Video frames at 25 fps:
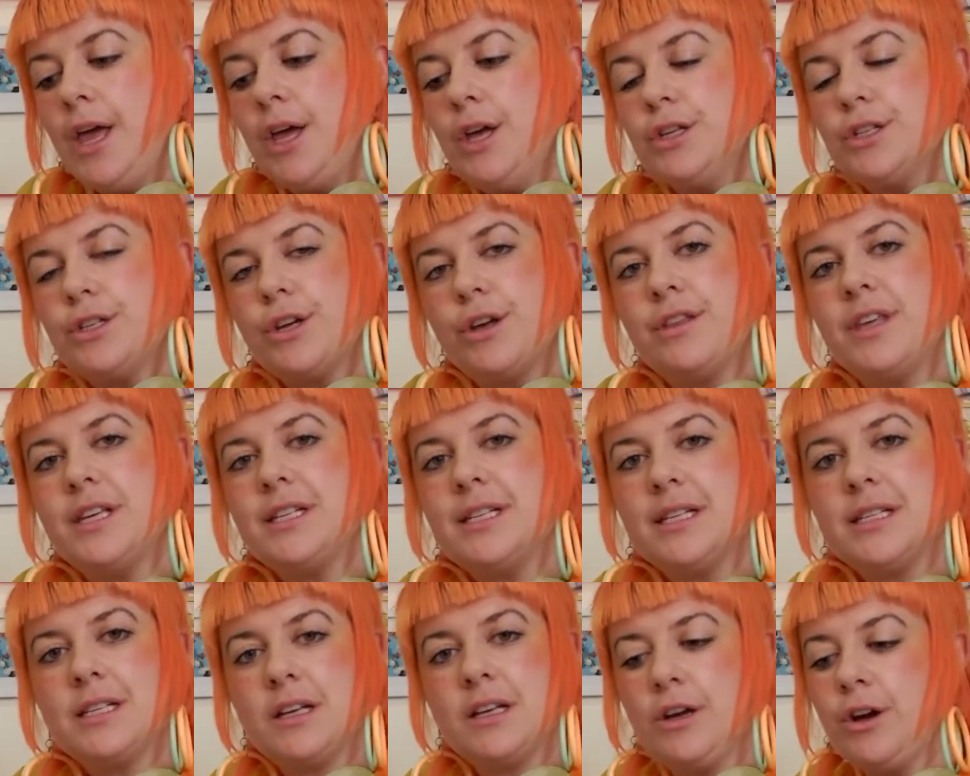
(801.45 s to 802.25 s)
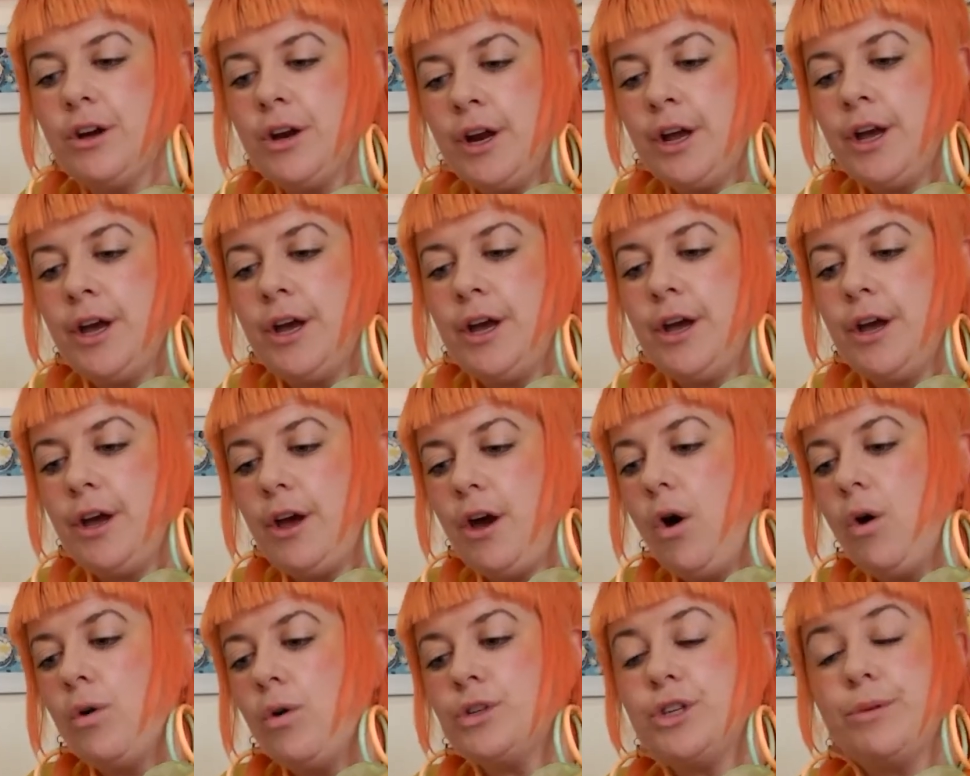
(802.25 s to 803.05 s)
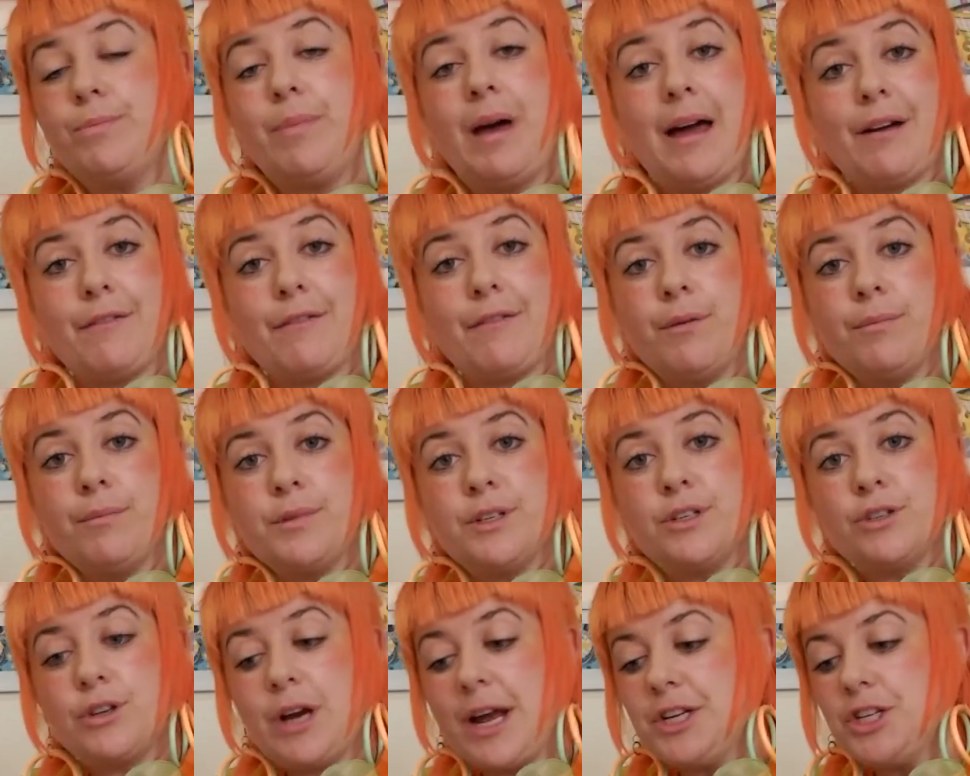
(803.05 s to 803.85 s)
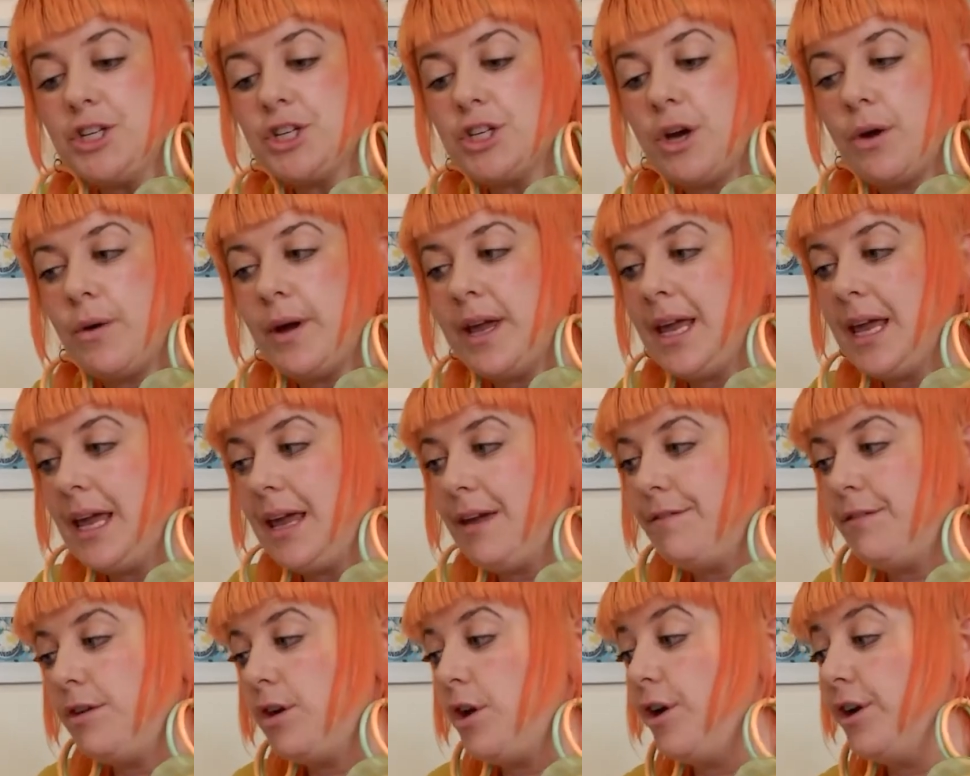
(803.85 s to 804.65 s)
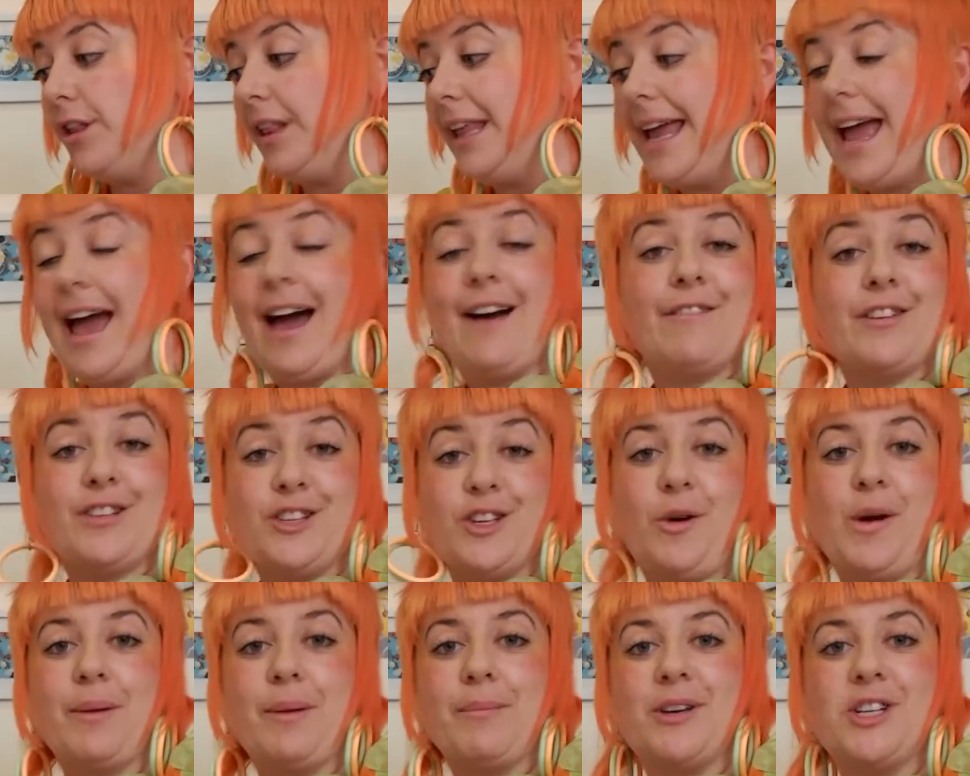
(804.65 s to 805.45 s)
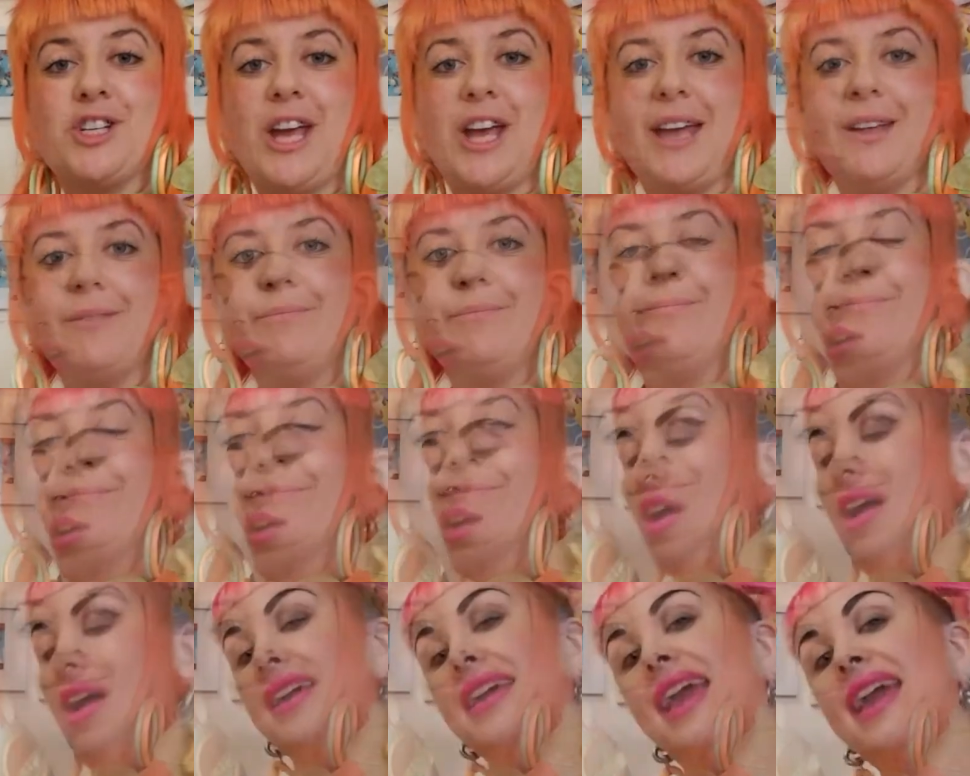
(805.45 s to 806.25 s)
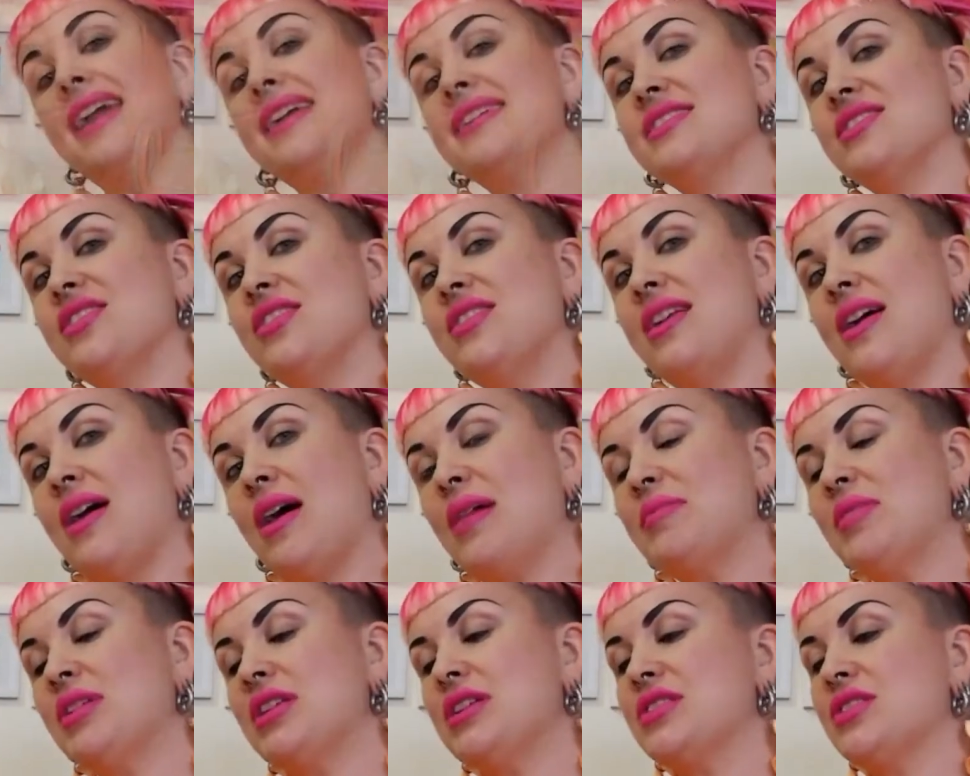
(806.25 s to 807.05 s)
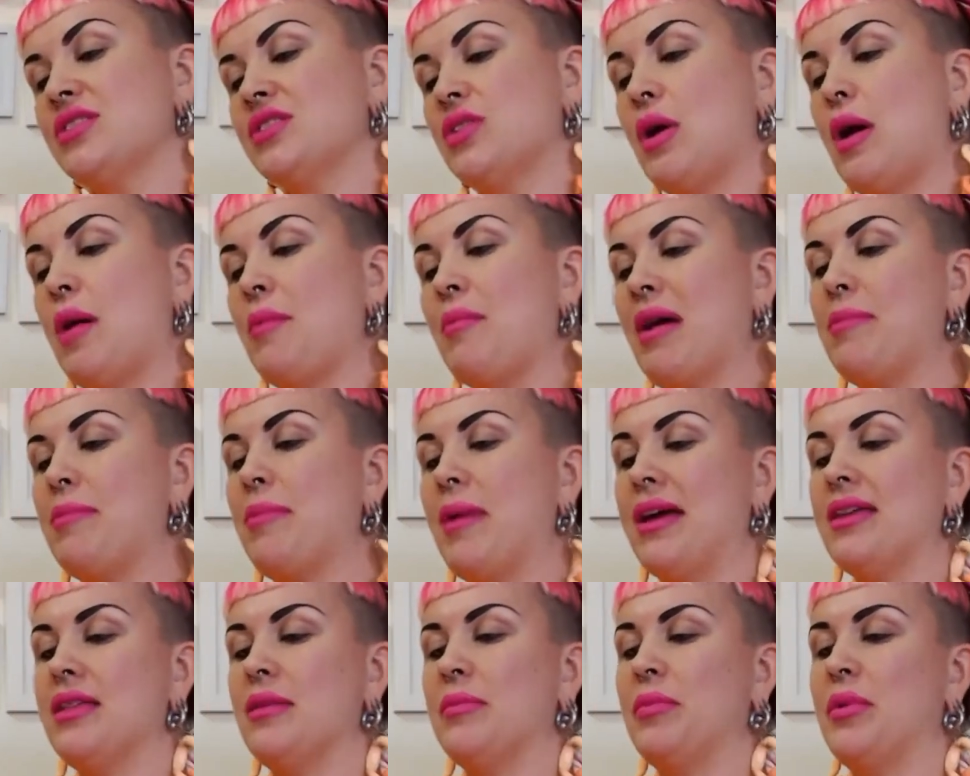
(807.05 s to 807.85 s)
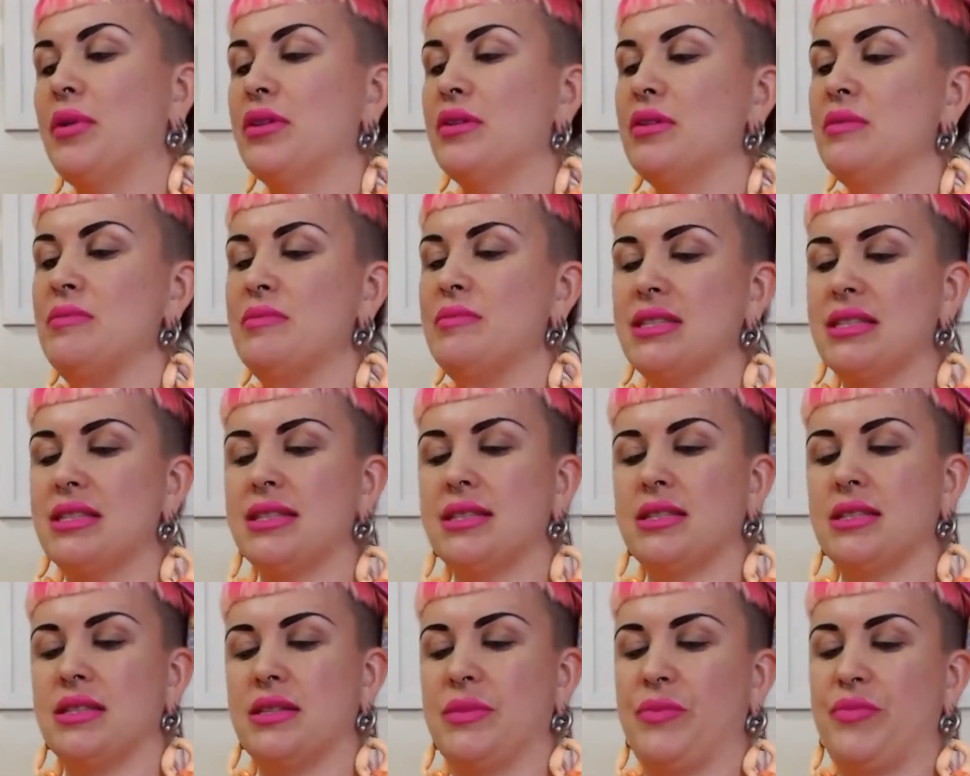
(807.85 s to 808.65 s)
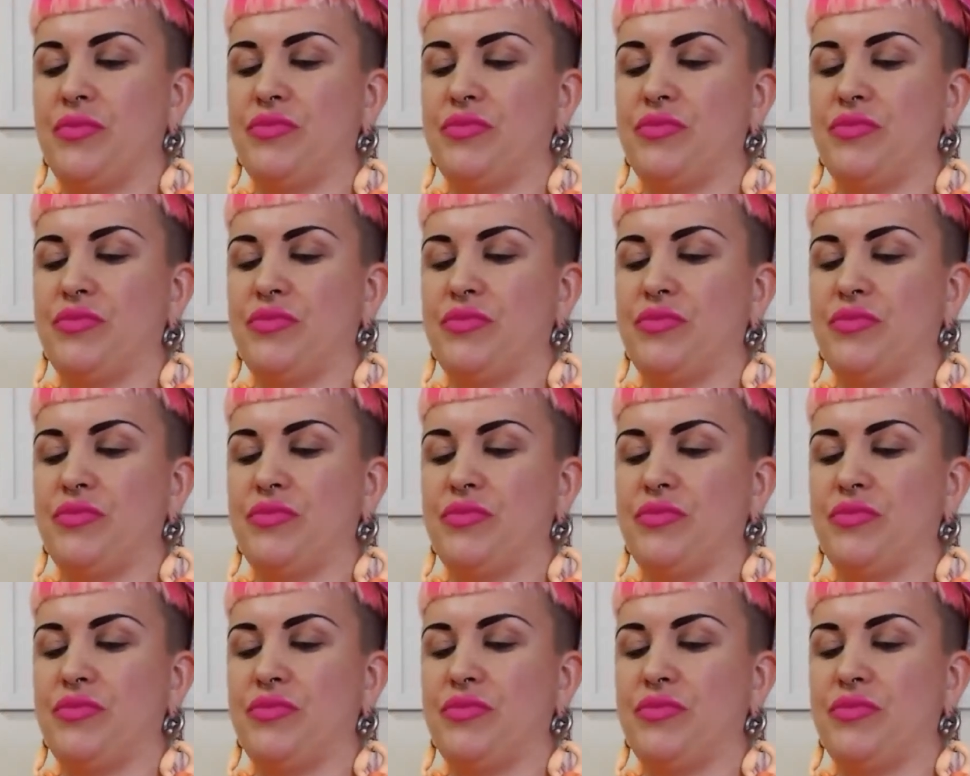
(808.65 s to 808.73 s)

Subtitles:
So this isn't going to hold you back from stretch sewing if you only have a sewing machine. Okay, so now I'm going to sew up my bather bottoms.